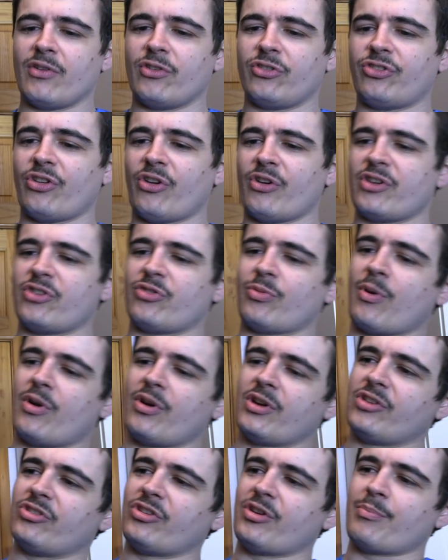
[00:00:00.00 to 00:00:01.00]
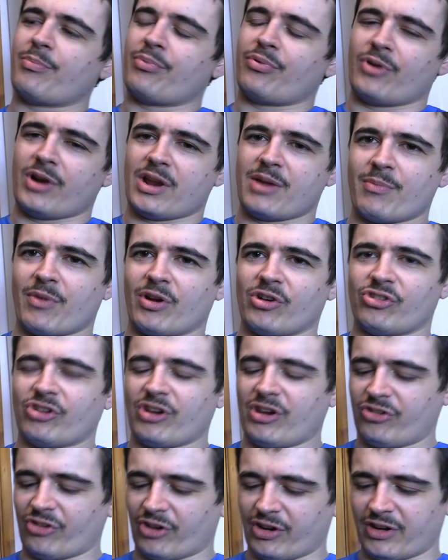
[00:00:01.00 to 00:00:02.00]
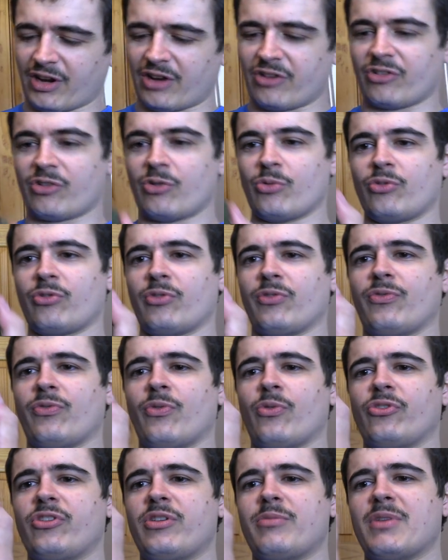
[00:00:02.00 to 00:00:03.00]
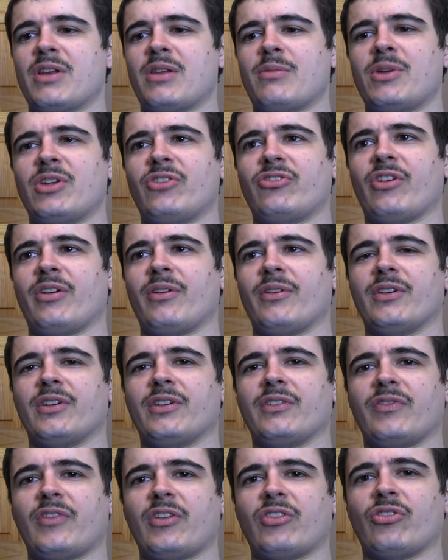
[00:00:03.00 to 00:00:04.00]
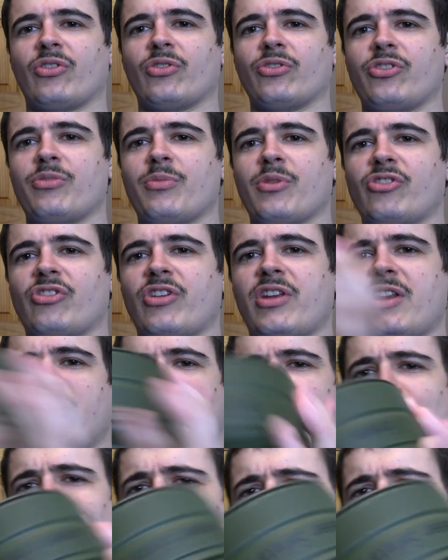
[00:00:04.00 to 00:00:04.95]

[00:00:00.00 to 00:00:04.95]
Size-wise, it pretty much is identical to a 40mm. There's not too much in it. This